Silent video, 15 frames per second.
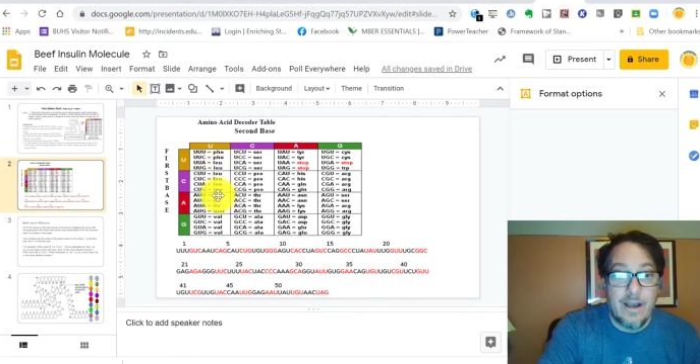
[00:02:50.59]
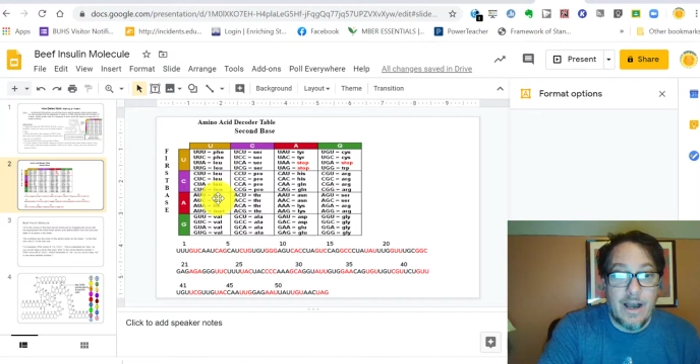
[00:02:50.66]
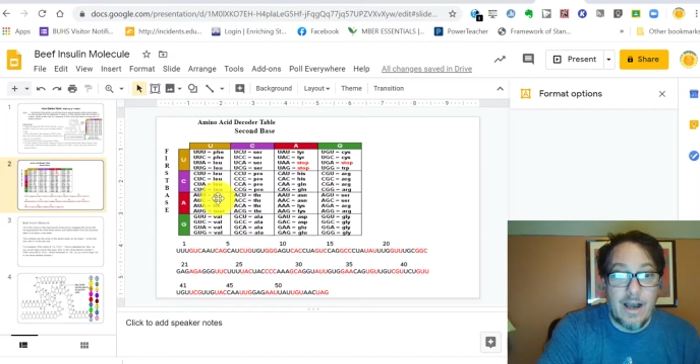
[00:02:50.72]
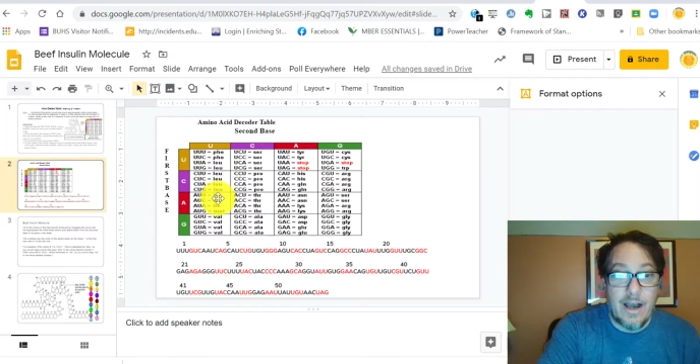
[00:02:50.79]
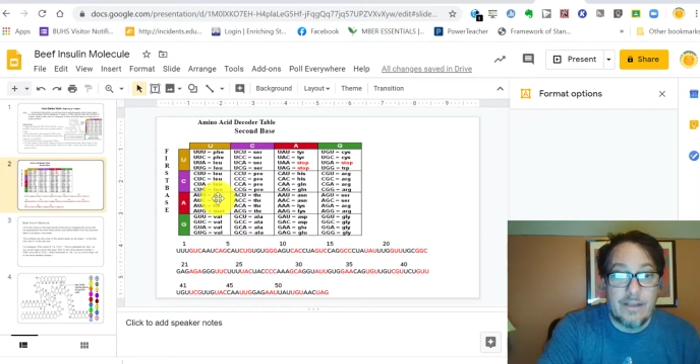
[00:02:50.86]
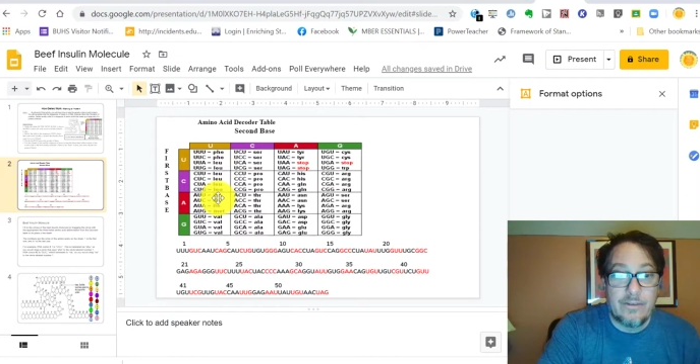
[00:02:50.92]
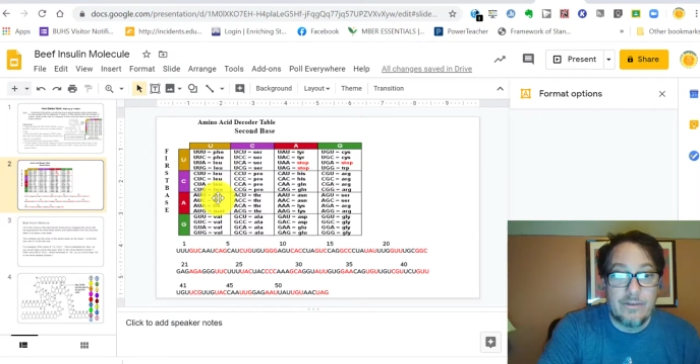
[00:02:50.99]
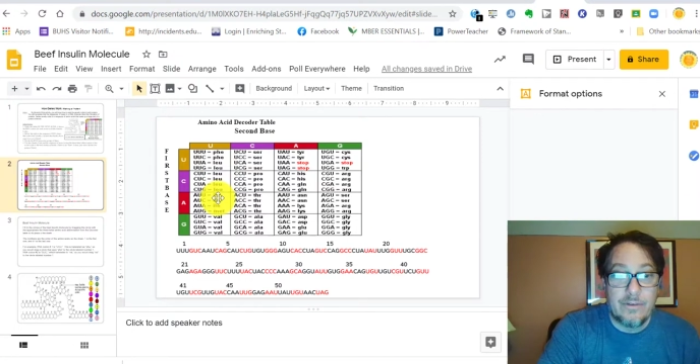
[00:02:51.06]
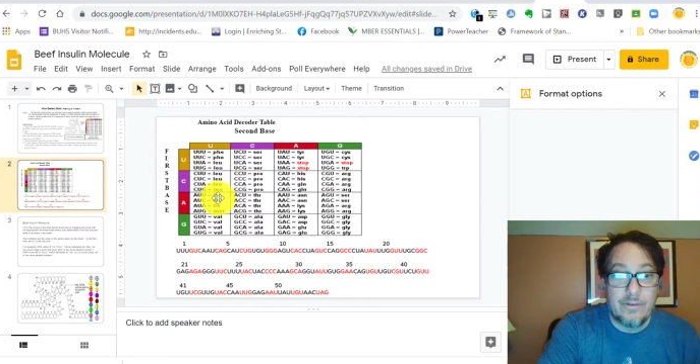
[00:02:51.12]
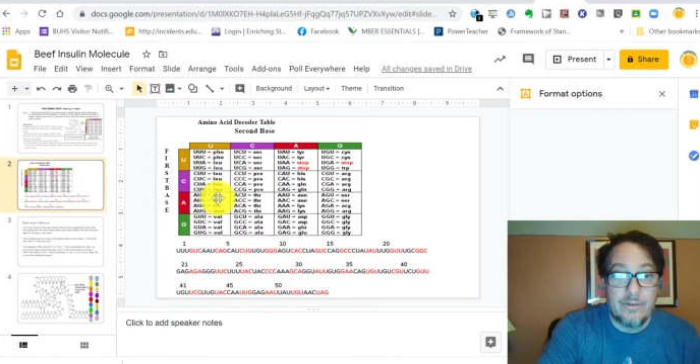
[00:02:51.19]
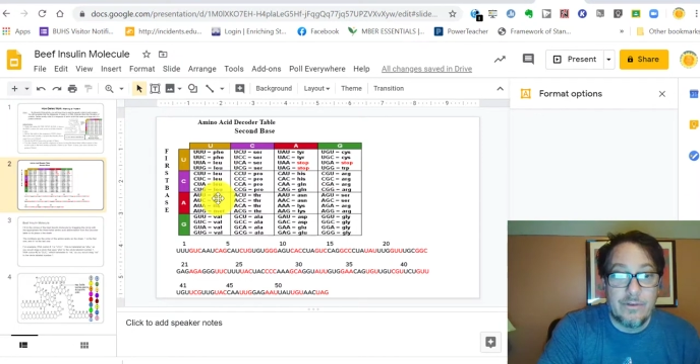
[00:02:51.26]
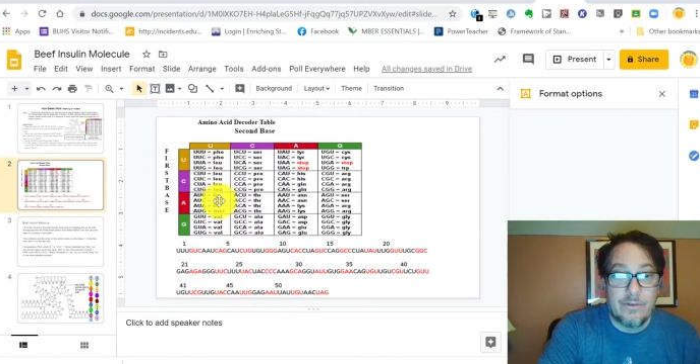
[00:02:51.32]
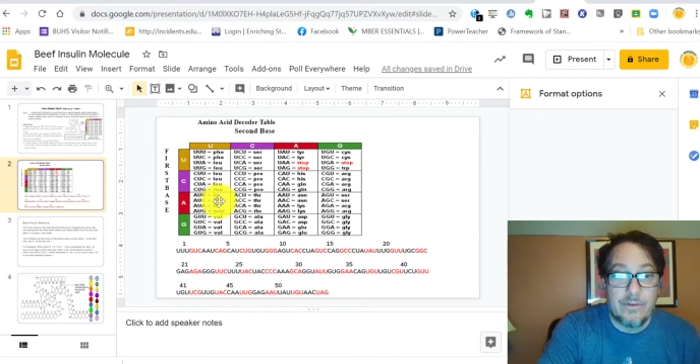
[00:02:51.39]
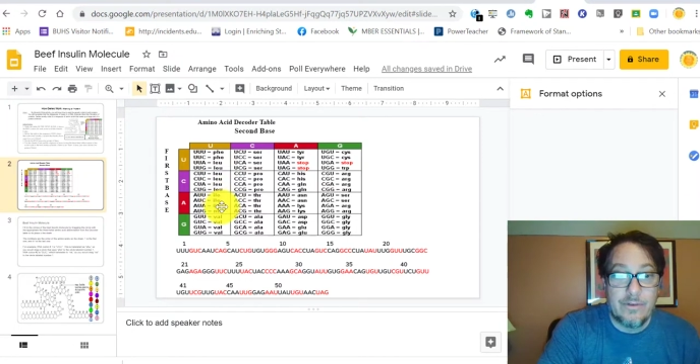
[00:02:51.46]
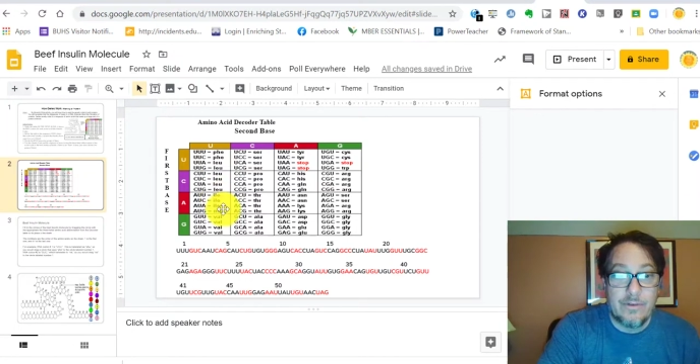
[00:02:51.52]

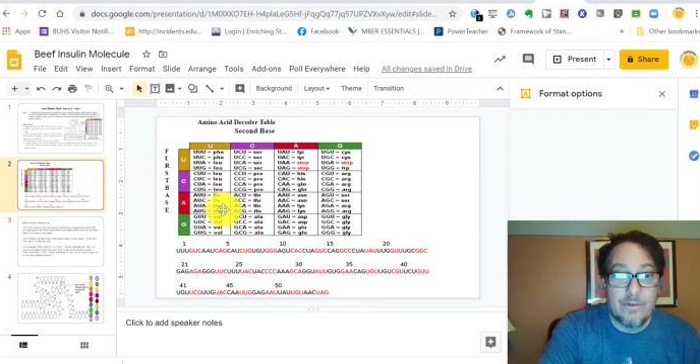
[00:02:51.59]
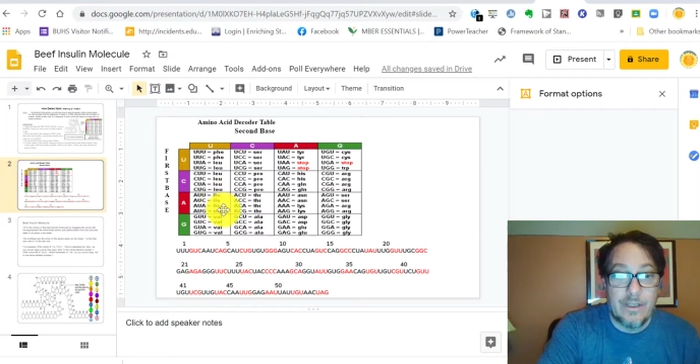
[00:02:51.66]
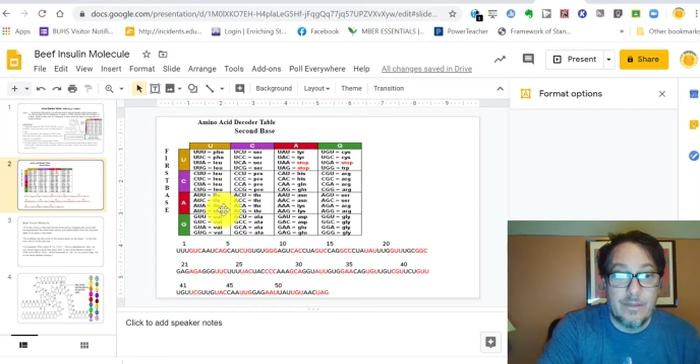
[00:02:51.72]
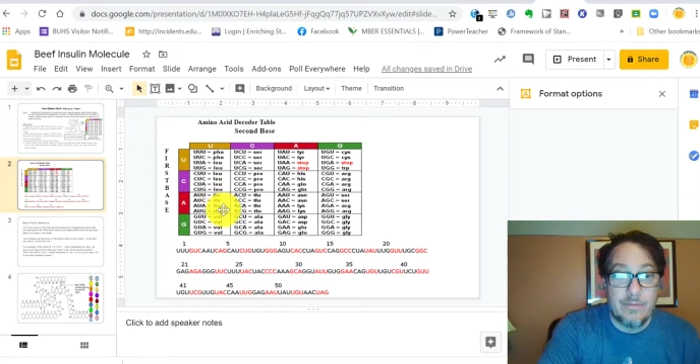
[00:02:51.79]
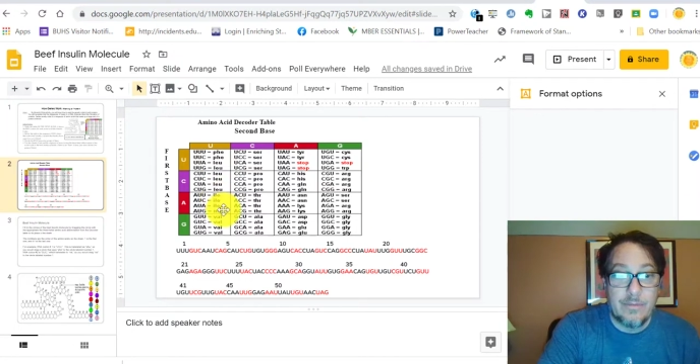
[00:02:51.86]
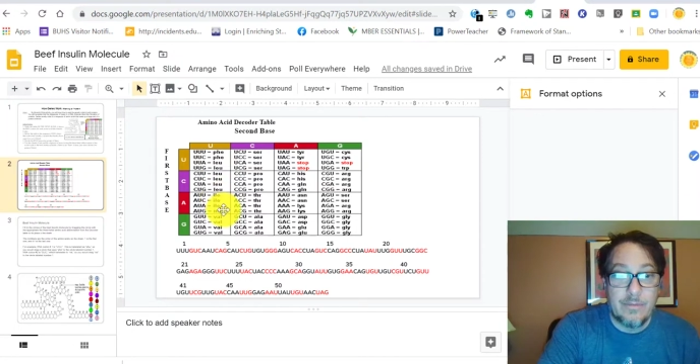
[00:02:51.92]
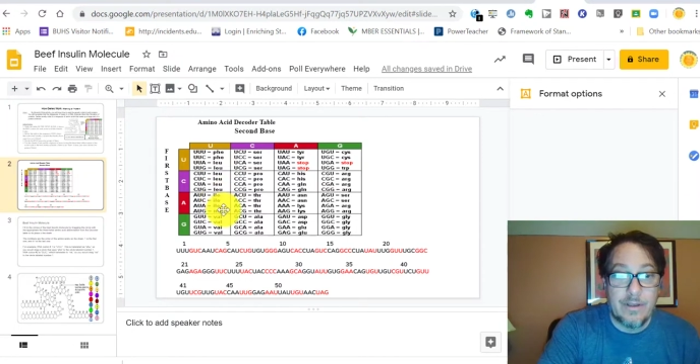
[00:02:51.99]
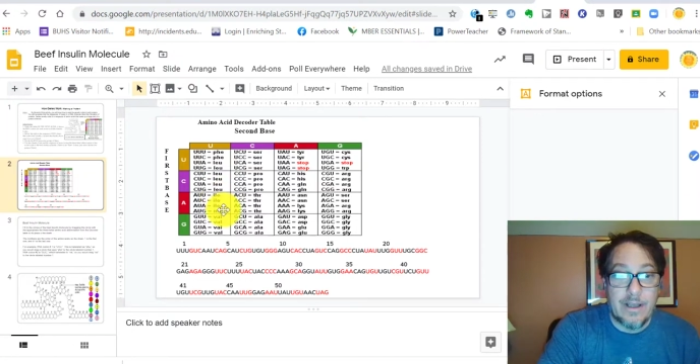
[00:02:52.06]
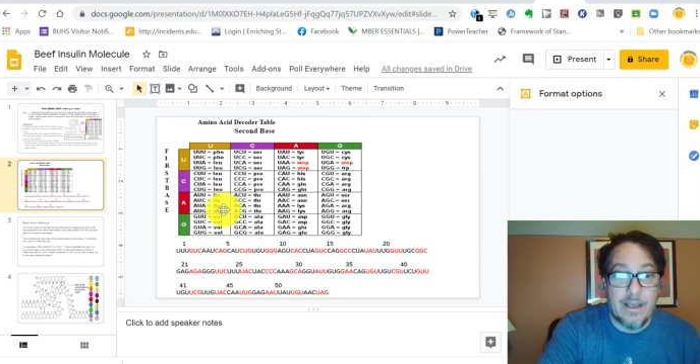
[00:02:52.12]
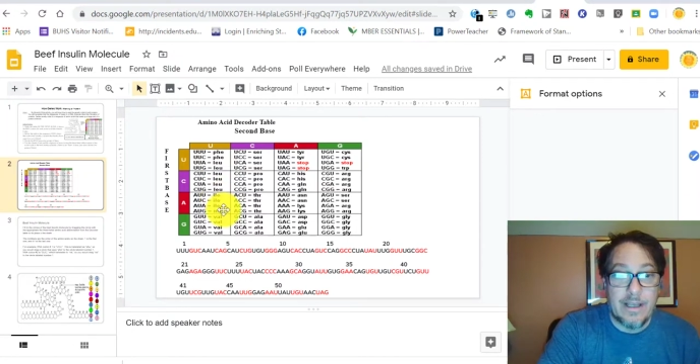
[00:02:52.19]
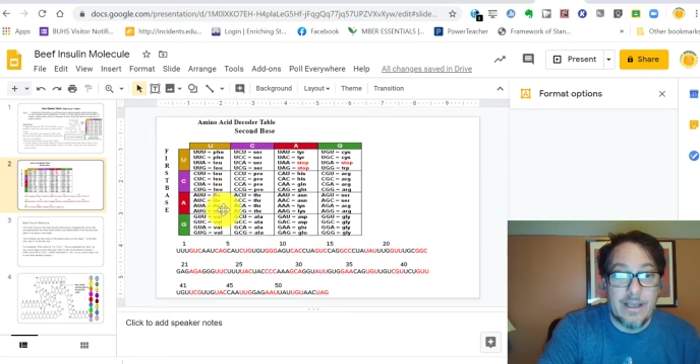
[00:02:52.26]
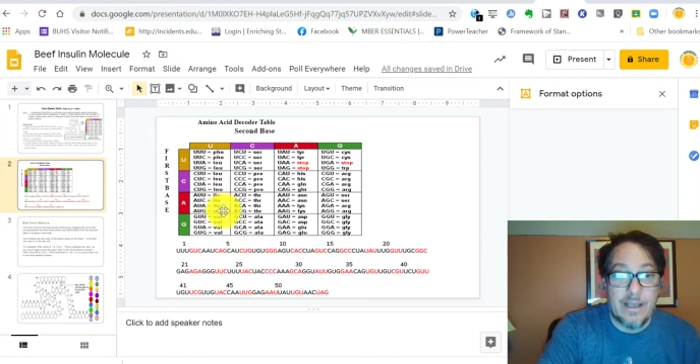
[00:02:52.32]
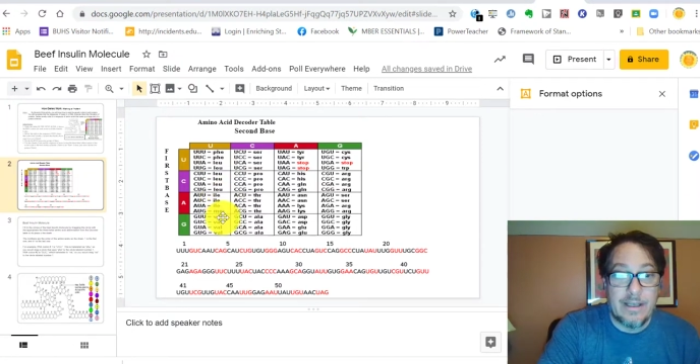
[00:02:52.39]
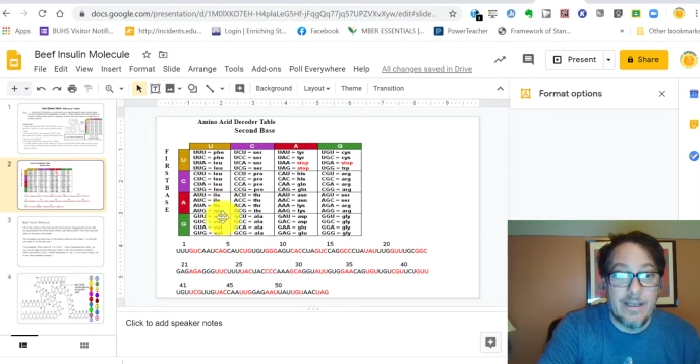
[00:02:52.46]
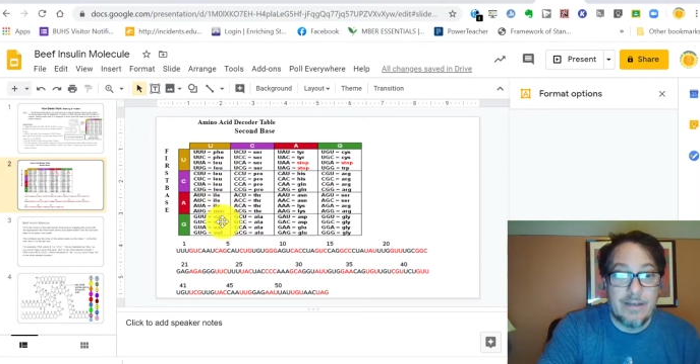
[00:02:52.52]
isoleucine,
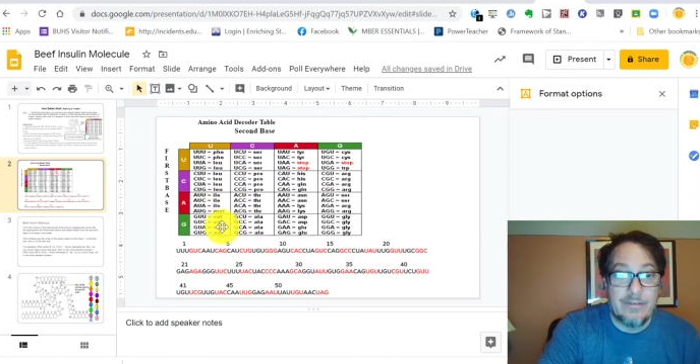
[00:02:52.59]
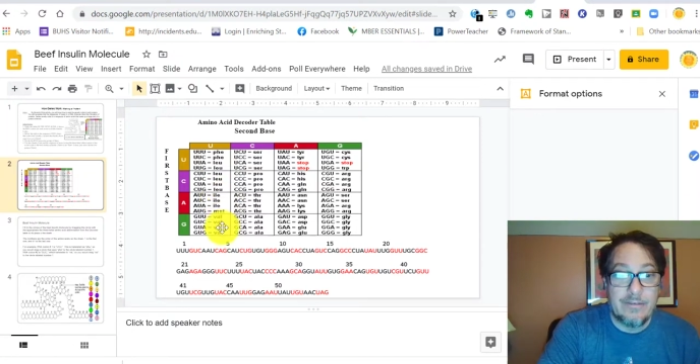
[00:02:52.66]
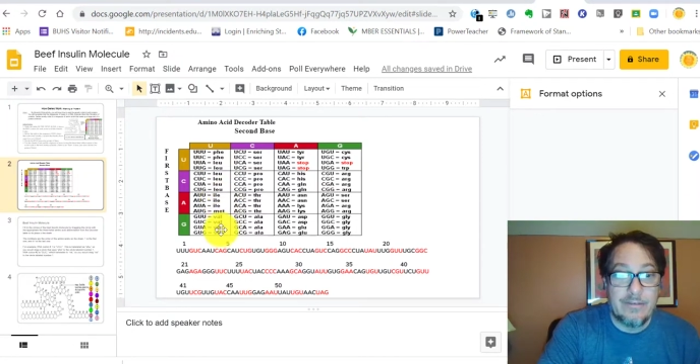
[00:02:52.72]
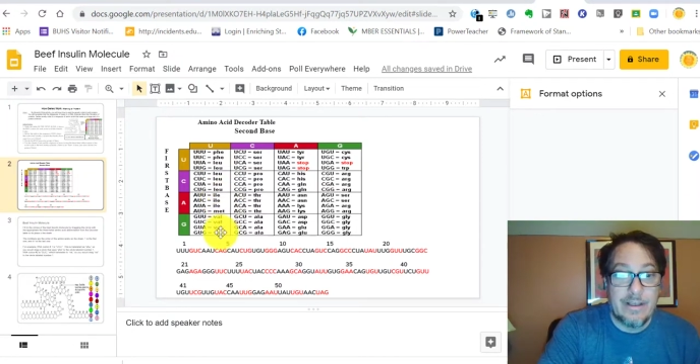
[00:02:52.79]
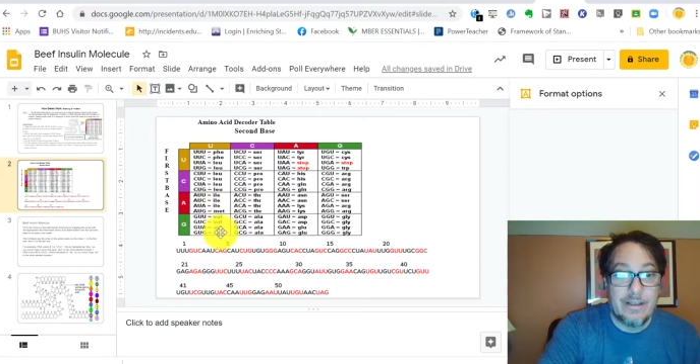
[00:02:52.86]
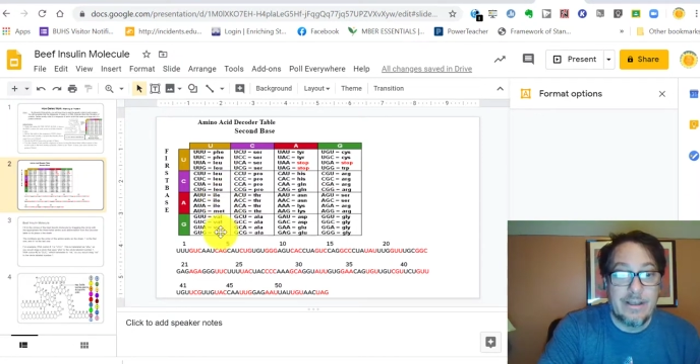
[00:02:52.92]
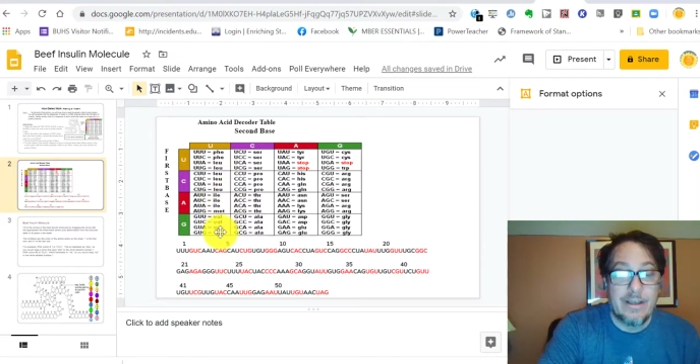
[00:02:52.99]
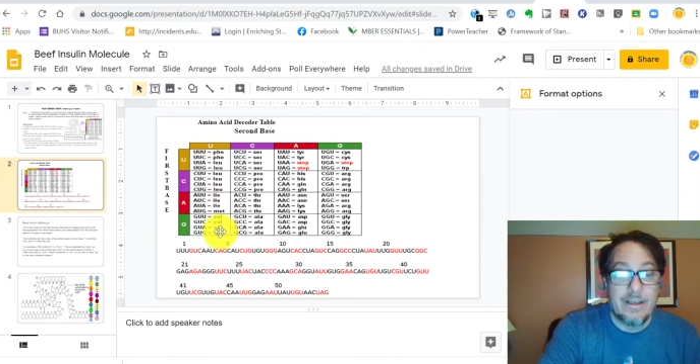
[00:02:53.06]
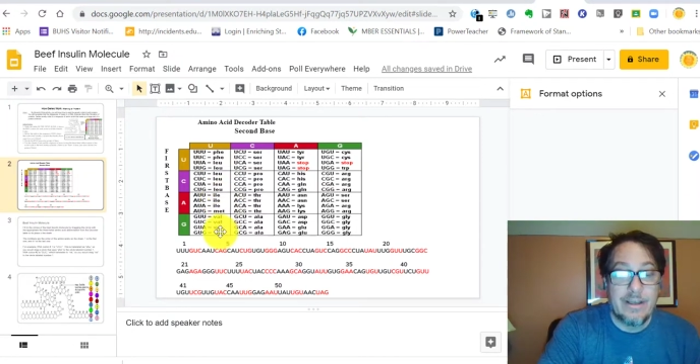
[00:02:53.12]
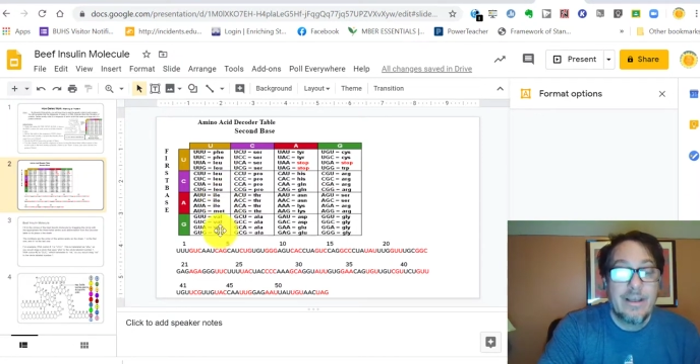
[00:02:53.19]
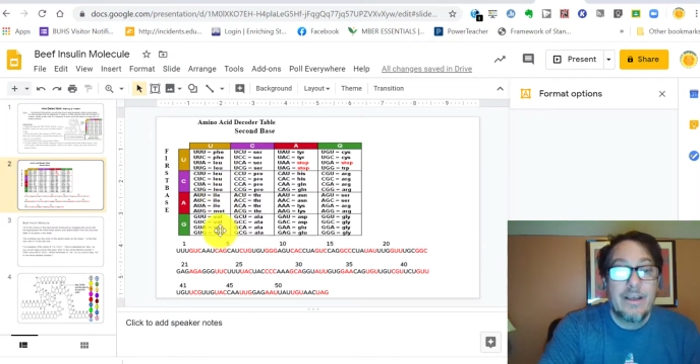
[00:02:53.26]
methionine, valine.